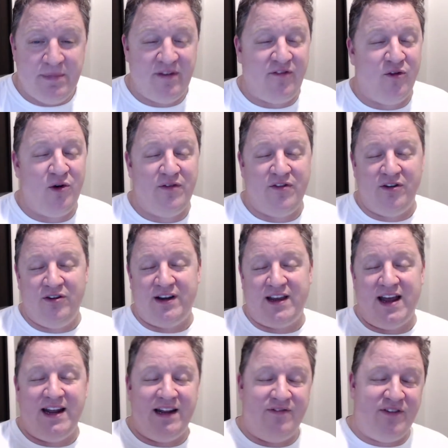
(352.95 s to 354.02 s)
before, if you look
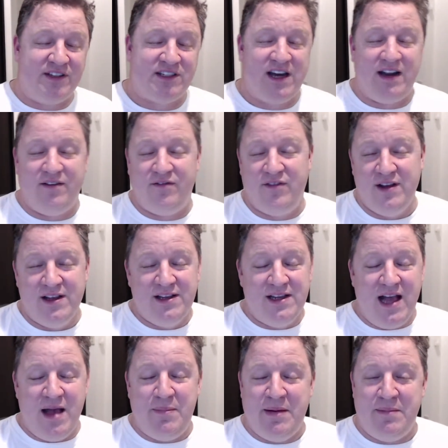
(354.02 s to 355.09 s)
at it, if it's kind of
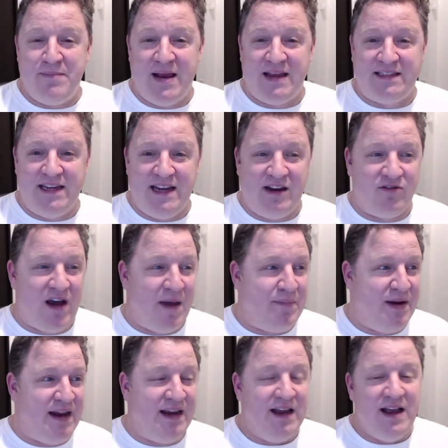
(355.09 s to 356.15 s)
a bit messy,
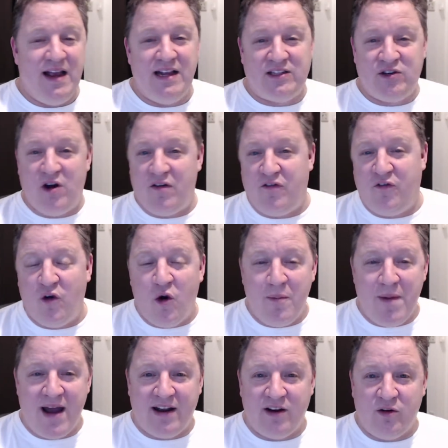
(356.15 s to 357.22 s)
crappy, it's not
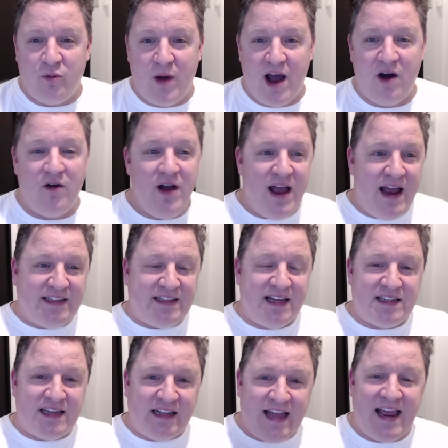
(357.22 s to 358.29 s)
formatted well, it
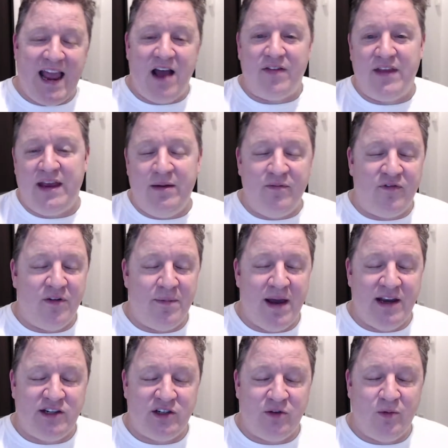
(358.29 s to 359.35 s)
doesn't lay out the
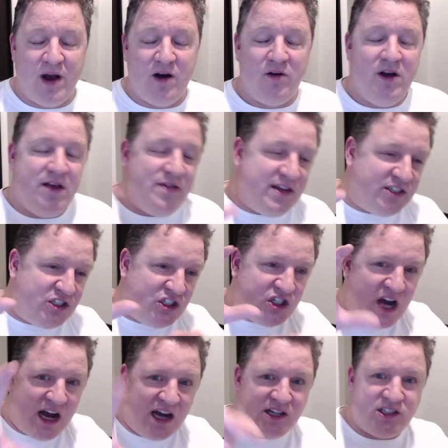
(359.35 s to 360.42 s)
information well, there's
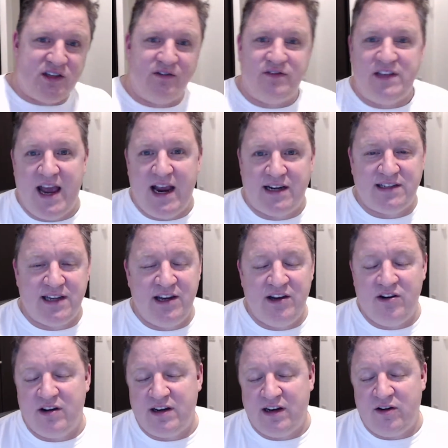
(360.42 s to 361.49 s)
chunks of text that
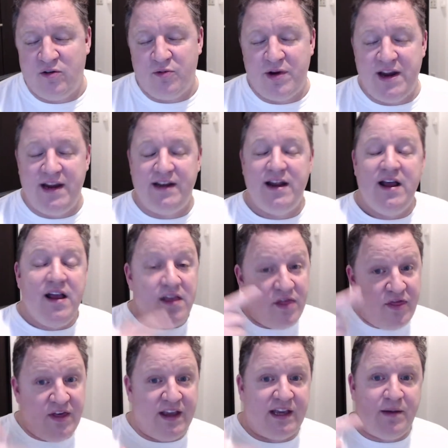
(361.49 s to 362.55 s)
you're not going to read.
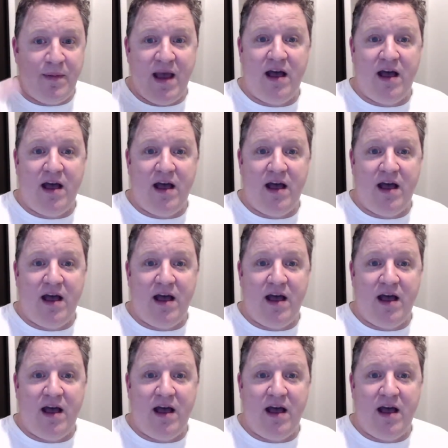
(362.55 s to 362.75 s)
Think